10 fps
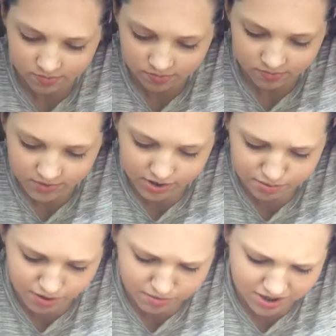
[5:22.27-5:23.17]
Is this
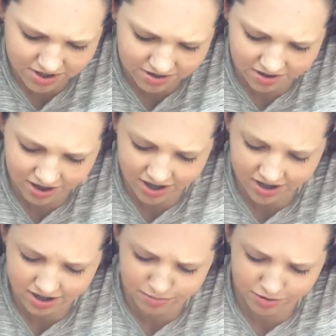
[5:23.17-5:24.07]
what it's meant to look
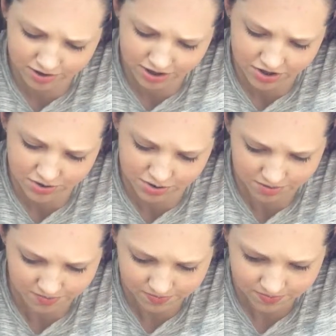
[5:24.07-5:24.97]
like? I'm not really sure.
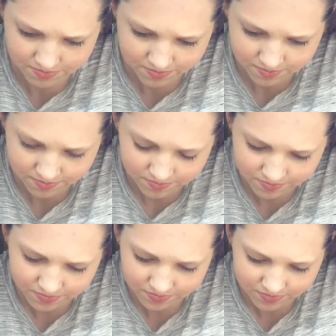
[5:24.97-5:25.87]

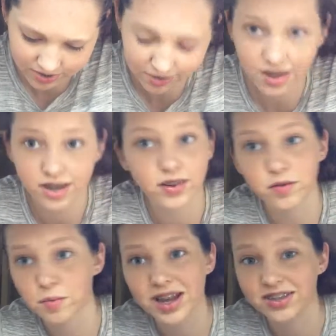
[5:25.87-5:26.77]
As I said, I've
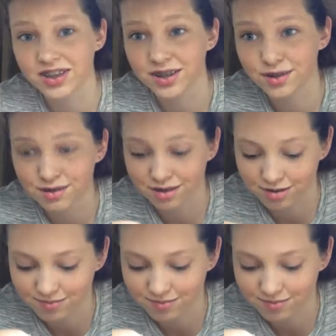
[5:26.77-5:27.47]
never made this, so